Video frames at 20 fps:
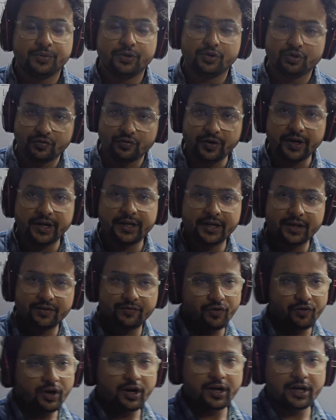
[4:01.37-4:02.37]
But over
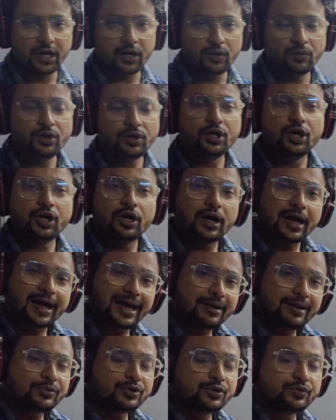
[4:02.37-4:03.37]
here, for now,
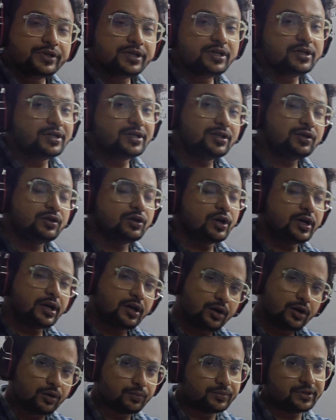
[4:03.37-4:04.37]
I am doing it.
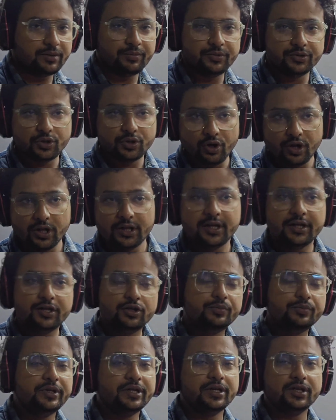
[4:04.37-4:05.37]
That is, all the
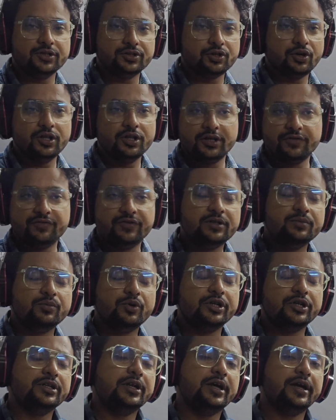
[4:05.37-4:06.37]
numericals, all the free
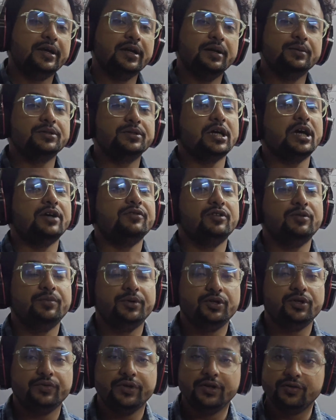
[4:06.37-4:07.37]
body diagrams, I will
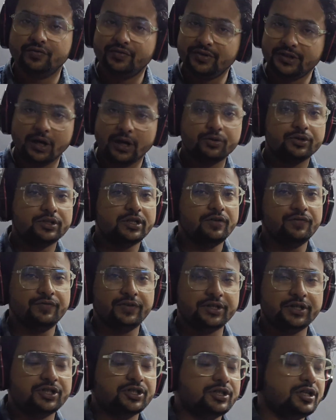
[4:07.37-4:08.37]
be doing without the
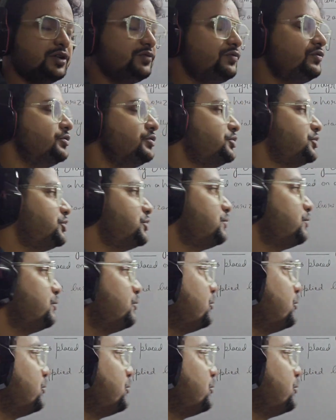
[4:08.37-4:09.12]
frictional force.